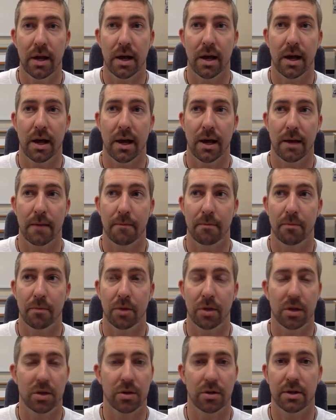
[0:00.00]

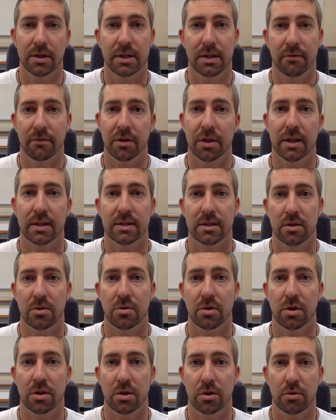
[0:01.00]
So there's different things that
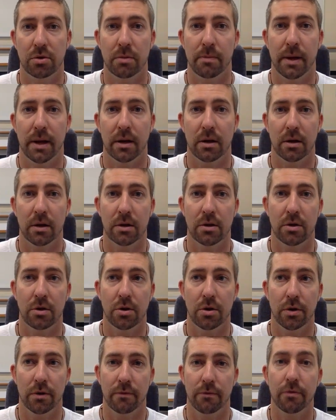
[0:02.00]
you can do depending on
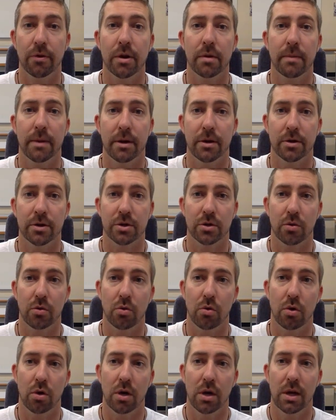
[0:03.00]
your freedom at your
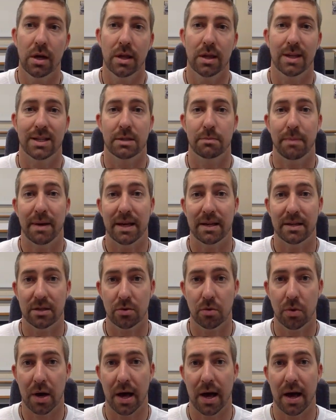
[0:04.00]
school, the space
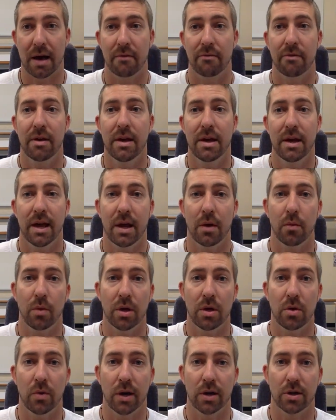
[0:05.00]
you have, and
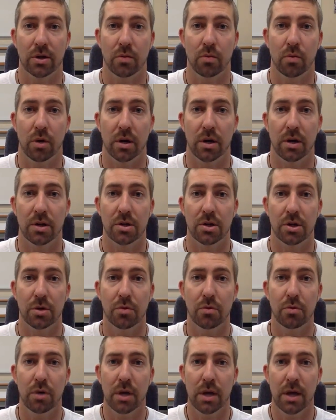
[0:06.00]
what you actually want to
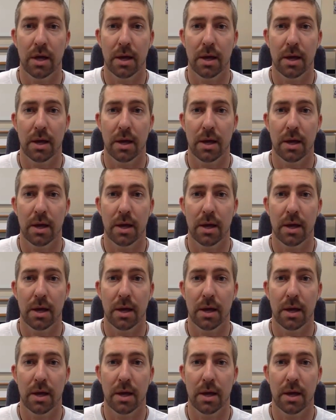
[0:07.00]
do.